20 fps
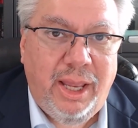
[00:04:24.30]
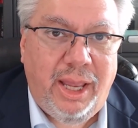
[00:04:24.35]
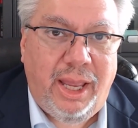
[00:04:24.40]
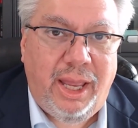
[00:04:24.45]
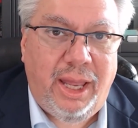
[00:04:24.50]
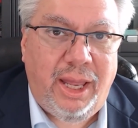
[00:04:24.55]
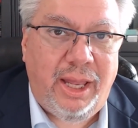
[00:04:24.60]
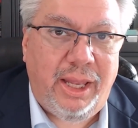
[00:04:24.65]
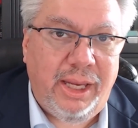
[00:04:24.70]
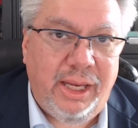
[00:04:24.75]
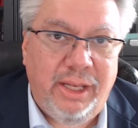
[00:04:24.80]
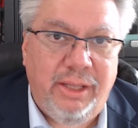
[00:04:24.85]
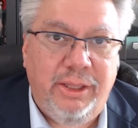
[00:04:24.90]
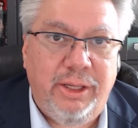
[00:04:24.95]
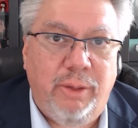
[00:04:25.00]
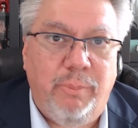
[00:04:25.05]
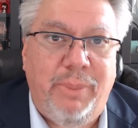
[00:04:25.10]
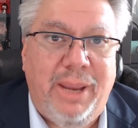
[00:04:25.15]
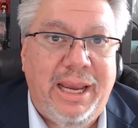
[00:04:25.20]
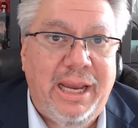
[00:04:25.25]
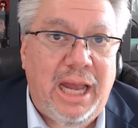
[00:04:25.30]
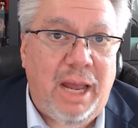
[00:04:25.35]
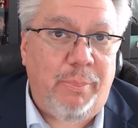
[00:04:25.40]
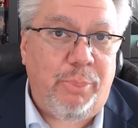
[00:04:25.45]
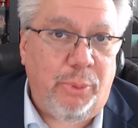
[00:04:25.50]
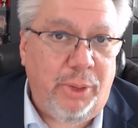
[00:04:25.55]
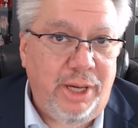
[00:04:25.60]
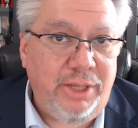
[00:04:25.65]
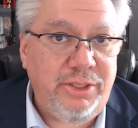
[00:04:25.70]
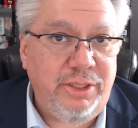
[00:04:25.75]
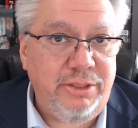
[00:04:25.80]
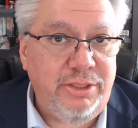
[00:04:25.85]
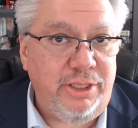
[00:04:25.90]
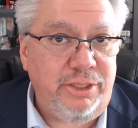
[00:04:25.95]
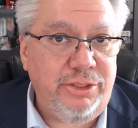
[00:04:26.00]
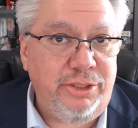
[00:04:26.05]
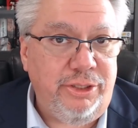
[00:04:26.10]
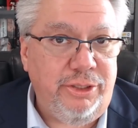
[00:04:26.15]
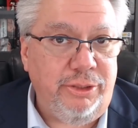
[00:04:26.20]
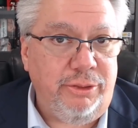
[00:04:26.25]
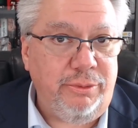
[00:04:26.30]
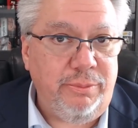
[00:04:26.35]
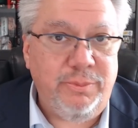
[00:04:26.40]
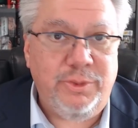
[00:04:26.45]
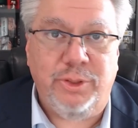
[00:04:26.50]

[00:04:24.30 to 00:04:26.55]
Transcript: in their Bank Operations Institute.